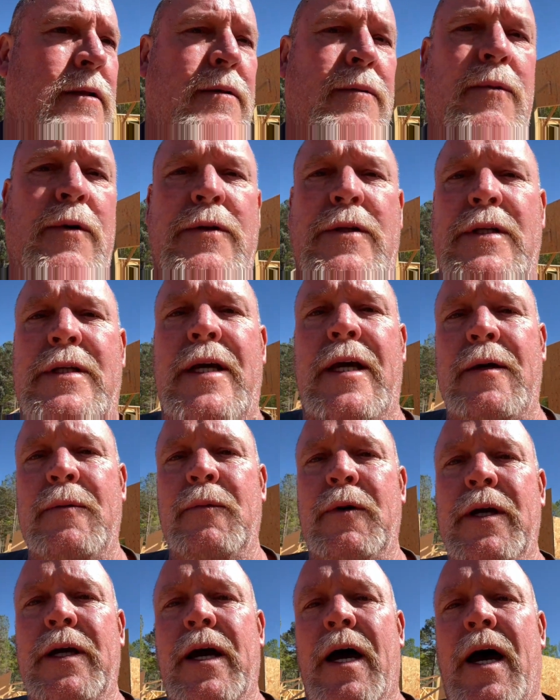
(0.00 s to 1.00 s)
with the team
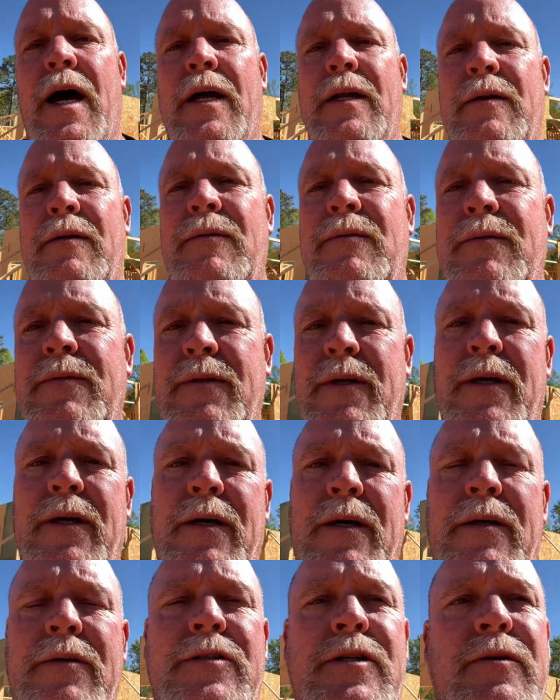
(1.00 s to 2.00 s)
we got,
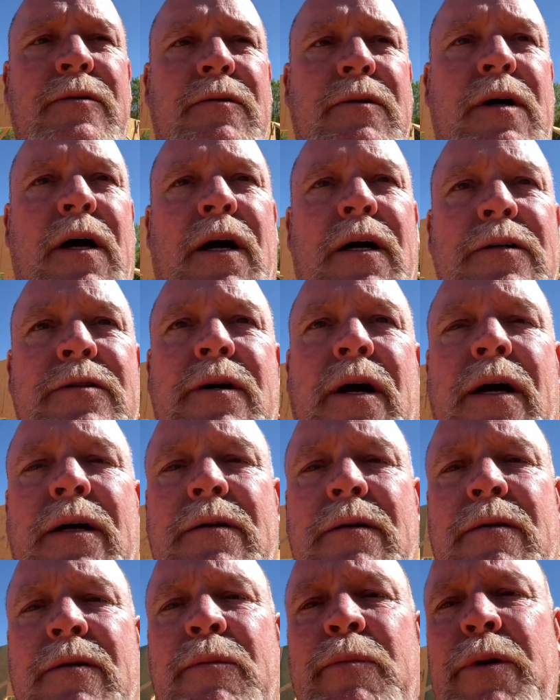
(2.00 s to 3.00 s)
uh, general
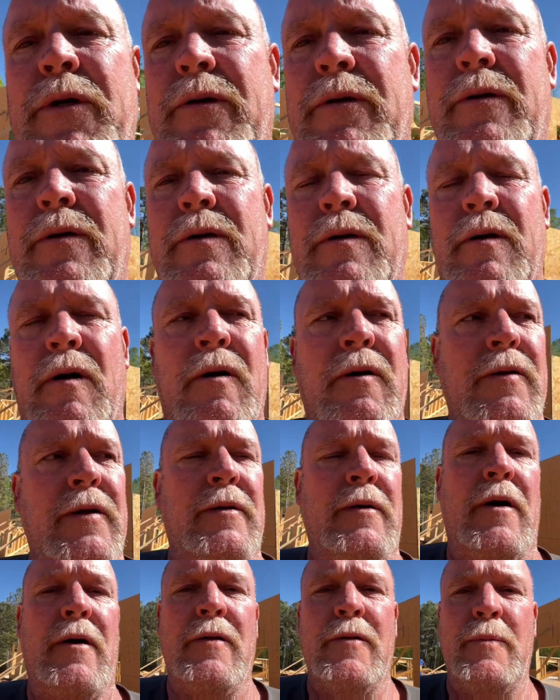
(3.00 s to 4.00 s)
contractor, the builder, all
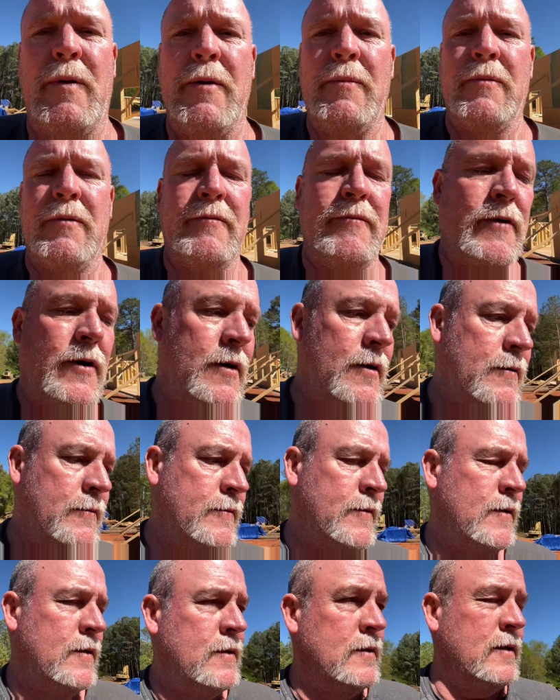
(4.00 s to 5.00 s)
the, all the people
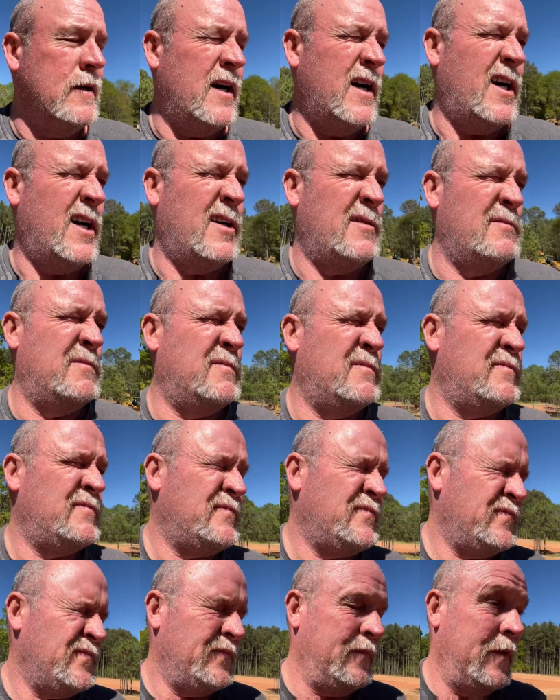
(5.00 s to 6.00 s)
involved, um,
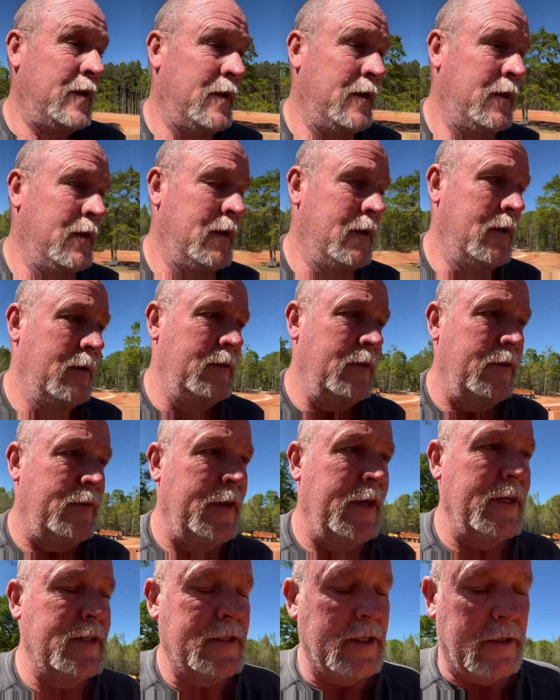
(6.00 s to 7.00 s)
the
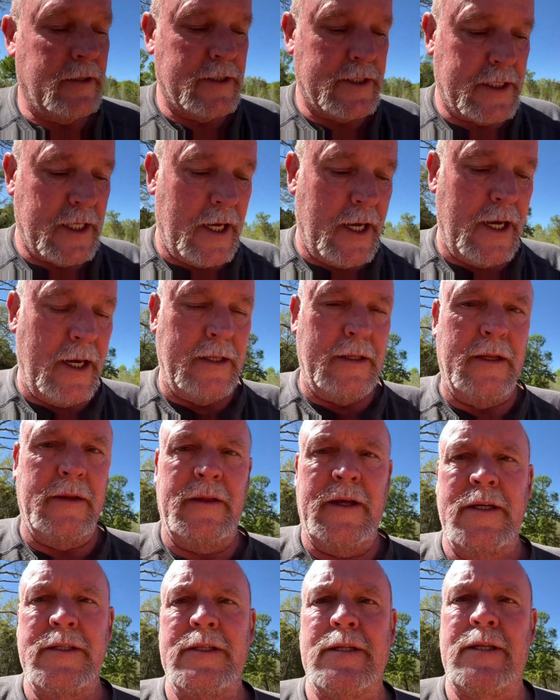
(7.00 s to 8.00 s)
things that are said, the
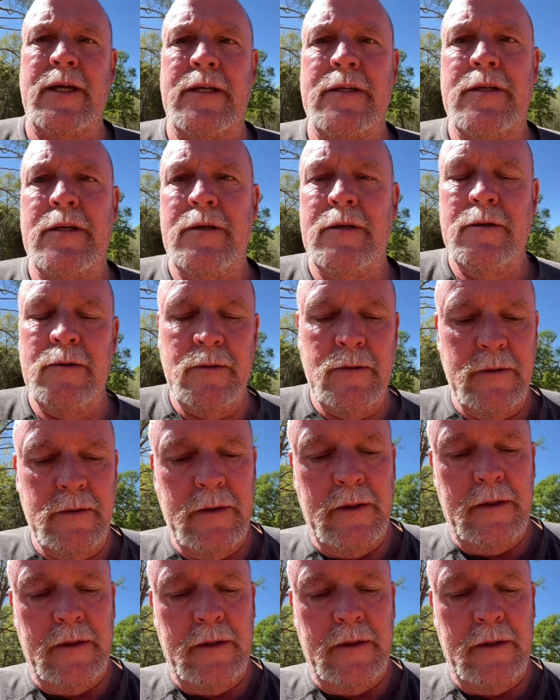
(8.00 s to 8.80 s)
things that they do,